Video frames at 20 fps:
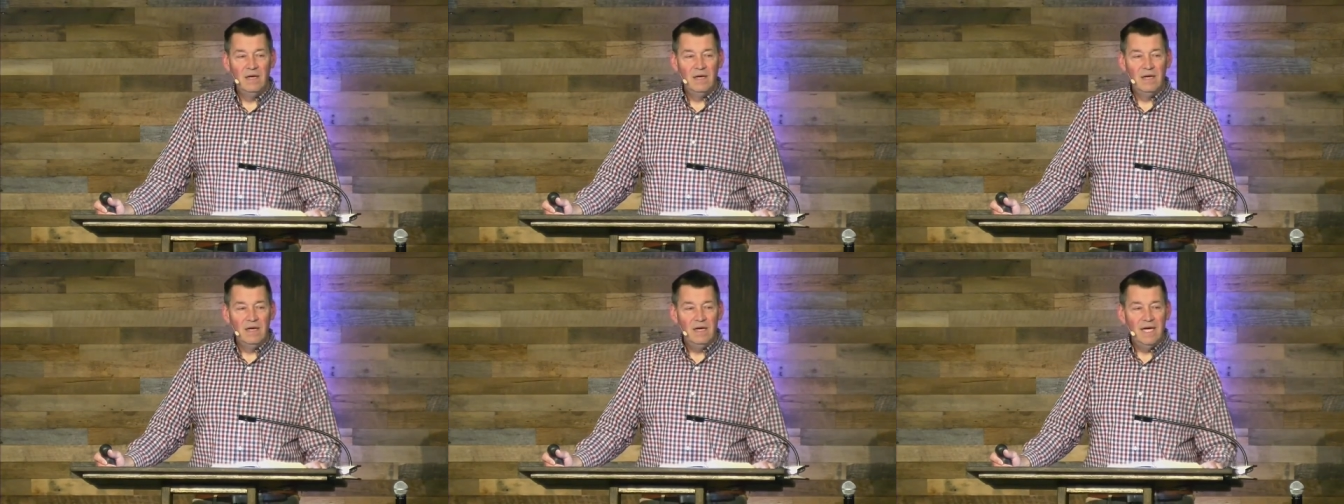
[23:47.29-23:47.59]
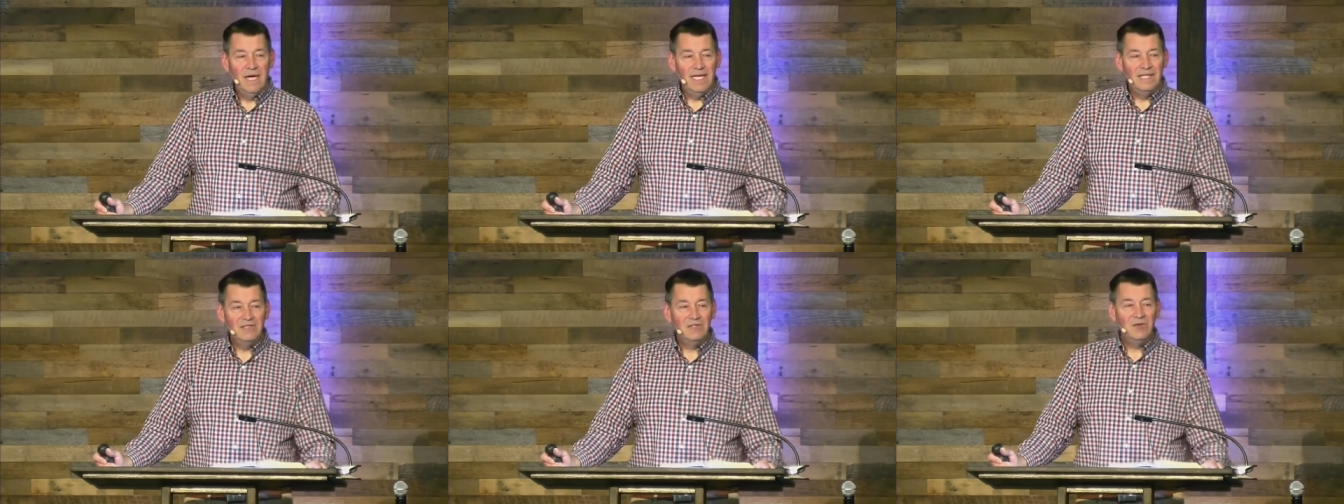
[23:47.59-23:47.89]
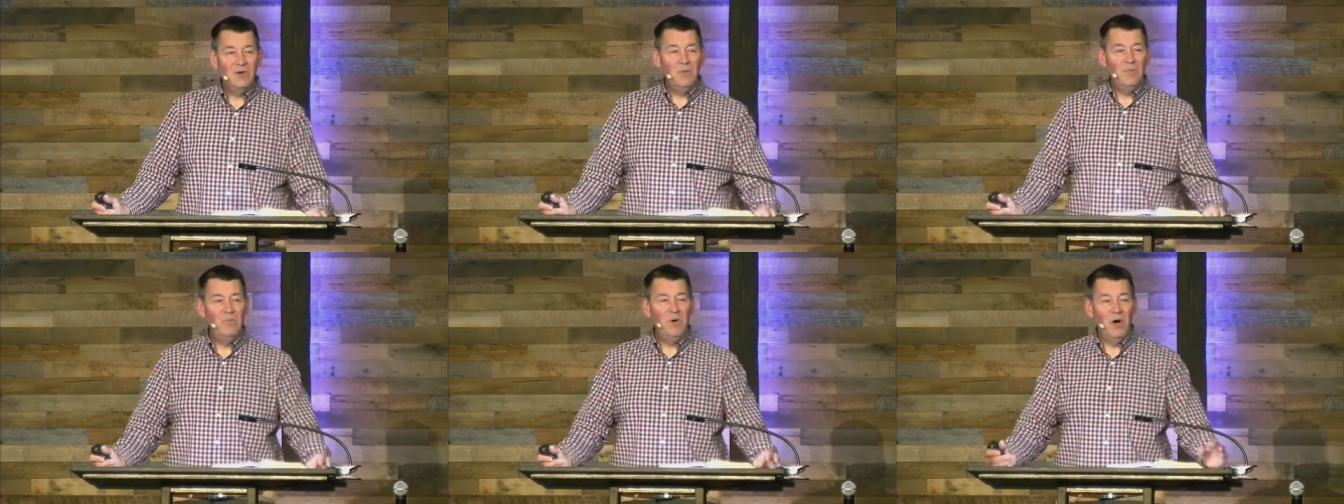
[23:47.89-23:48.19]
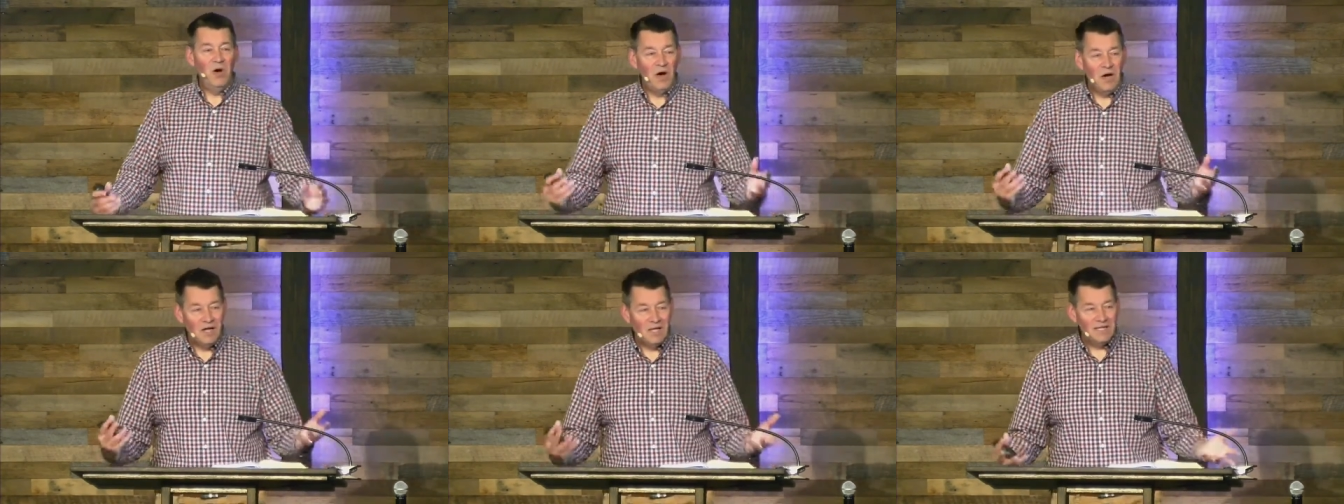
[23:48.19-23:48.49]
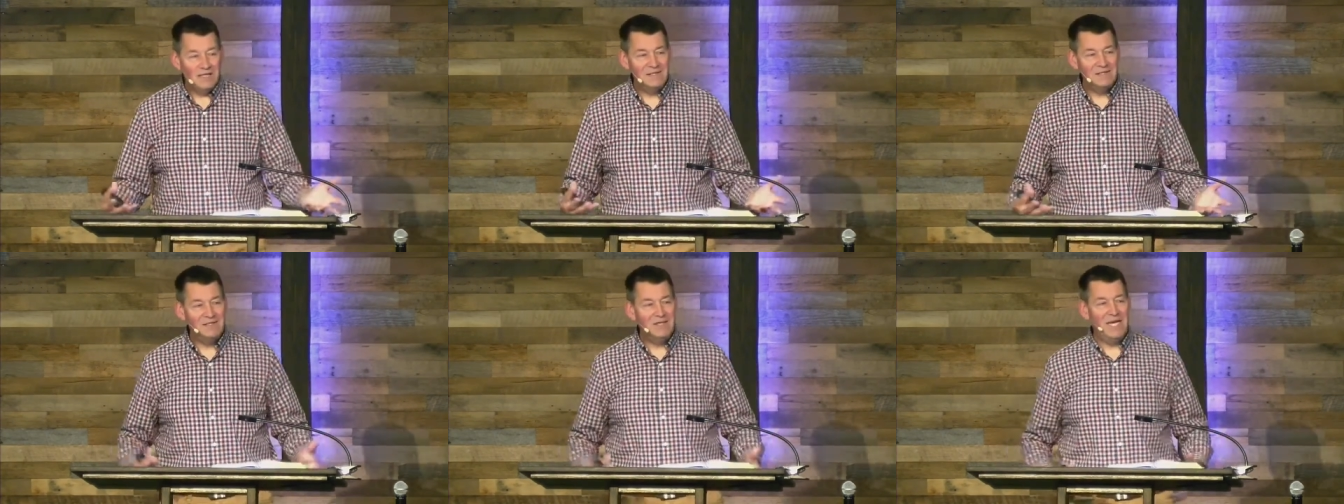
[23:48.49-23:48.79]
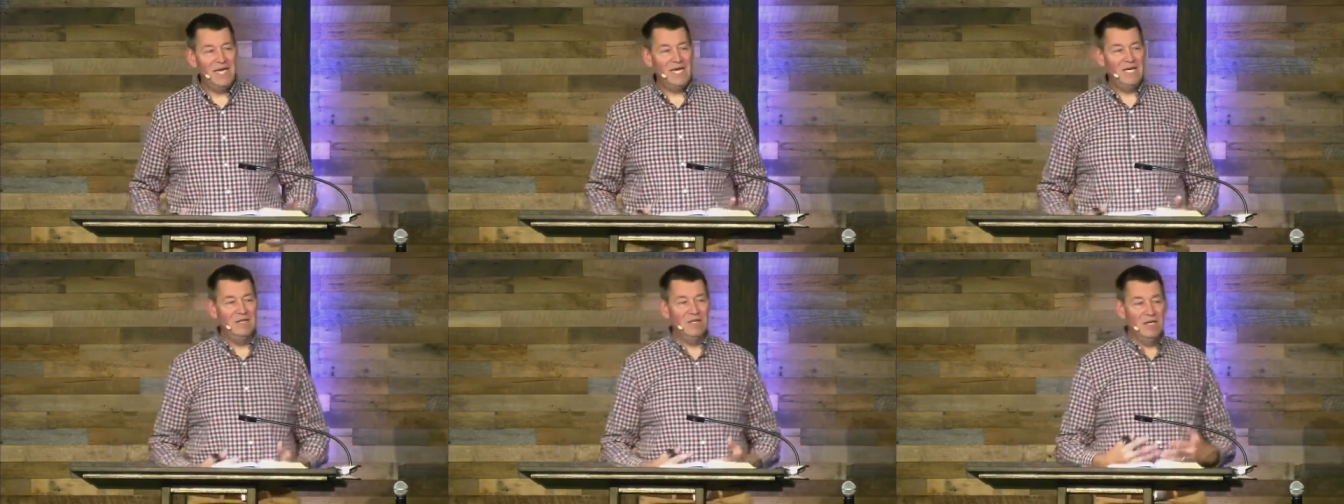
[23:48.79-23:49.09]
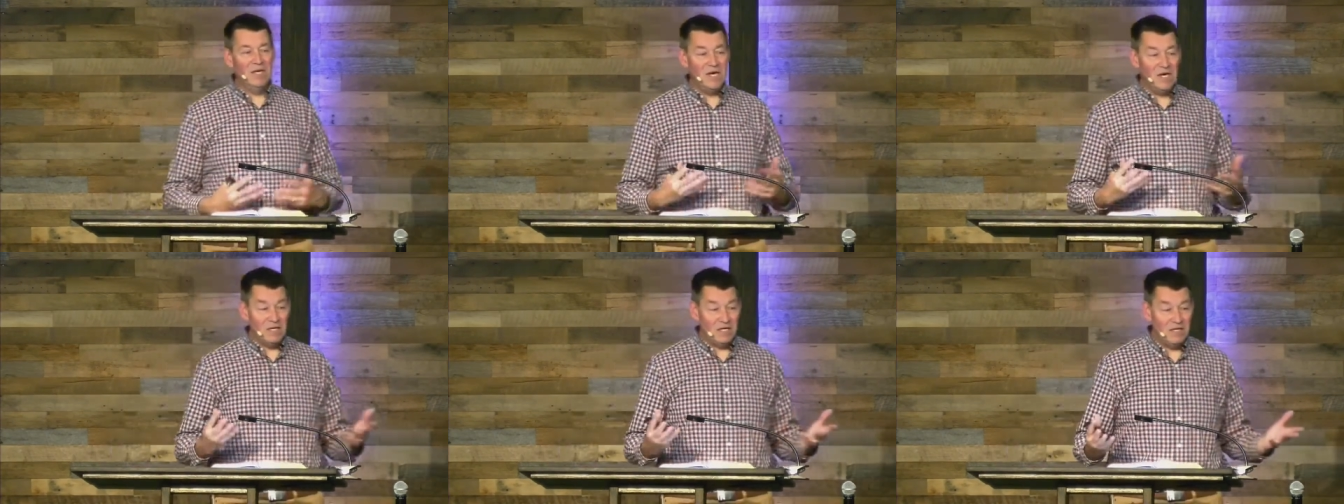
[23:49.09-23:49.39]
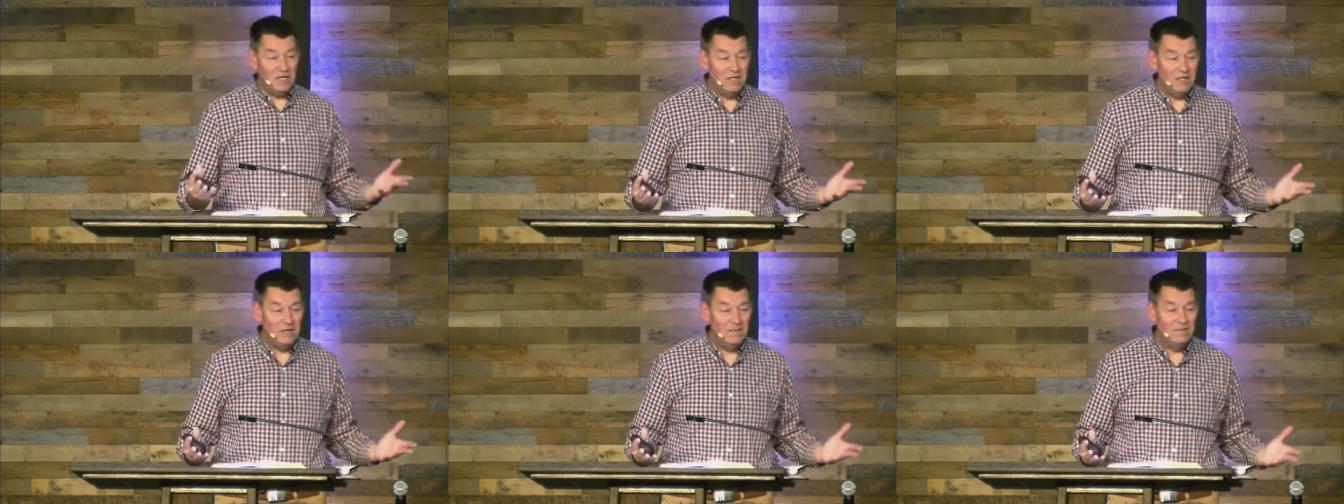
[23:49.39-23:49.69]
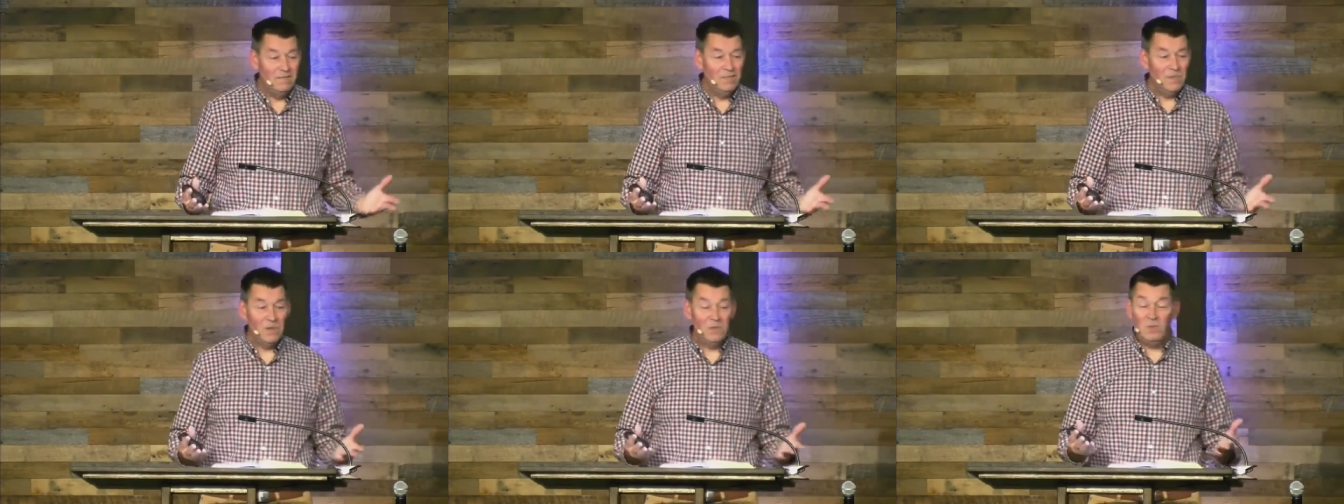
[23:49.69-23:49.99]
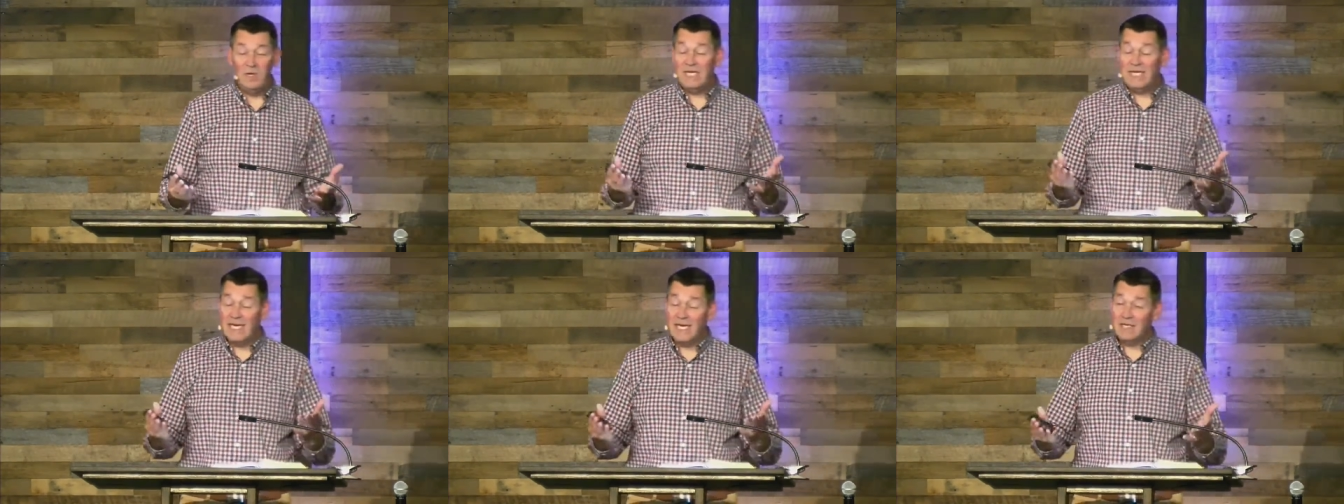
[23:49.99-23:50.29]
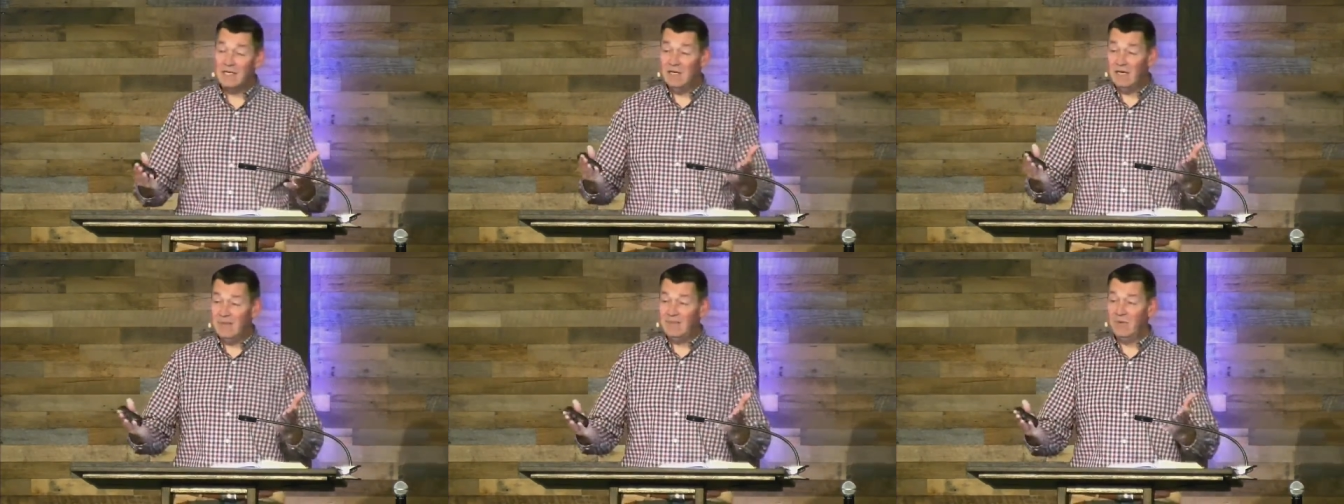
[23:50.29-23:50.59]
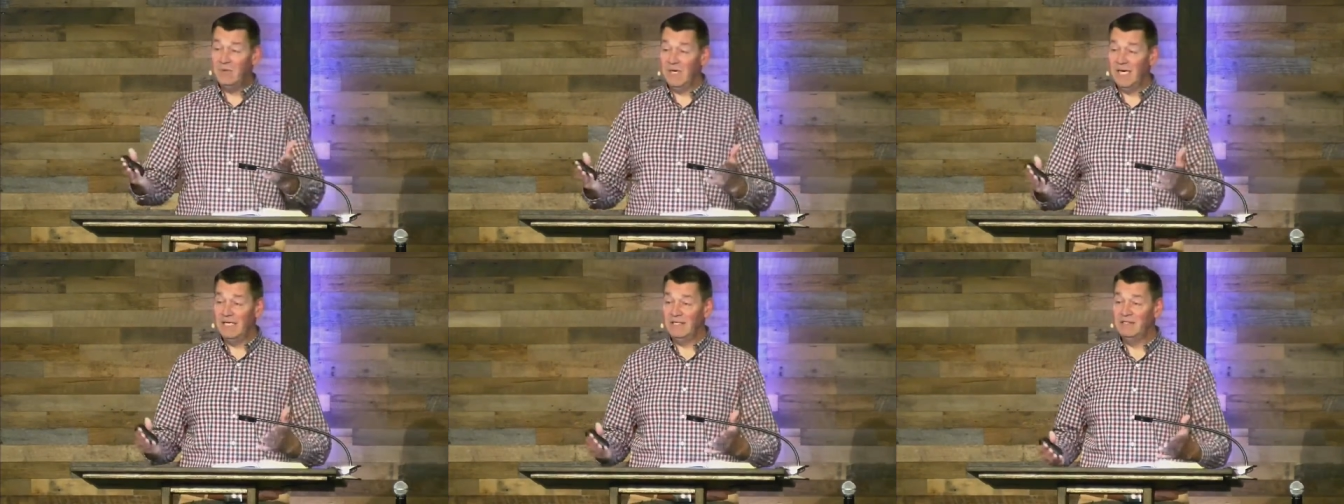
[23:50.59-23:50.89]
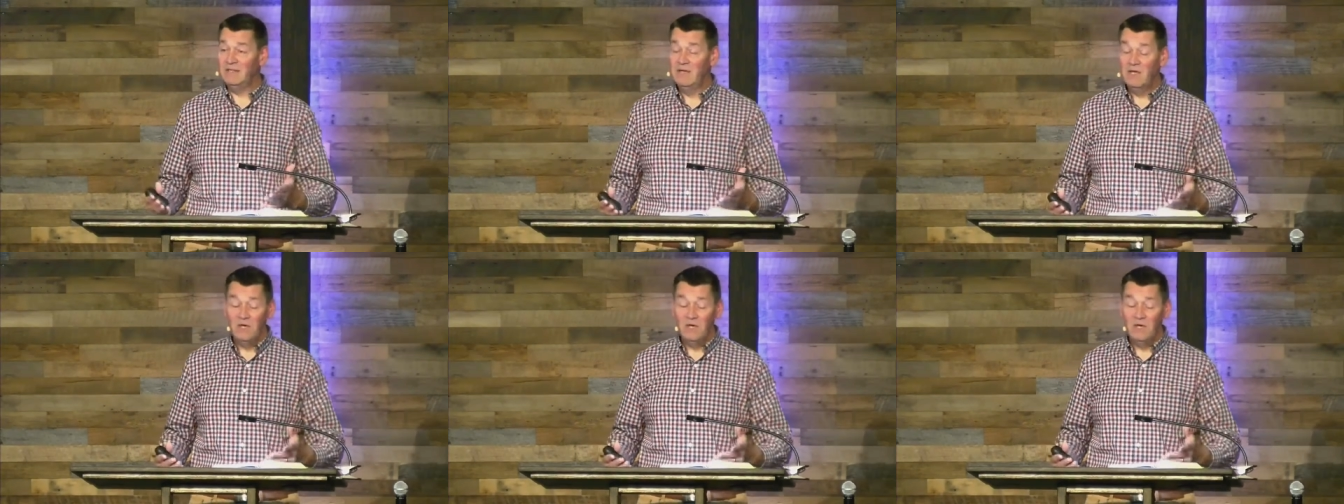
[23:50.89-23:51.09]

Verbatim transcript: And so Paul is saying, look, we can't compromise.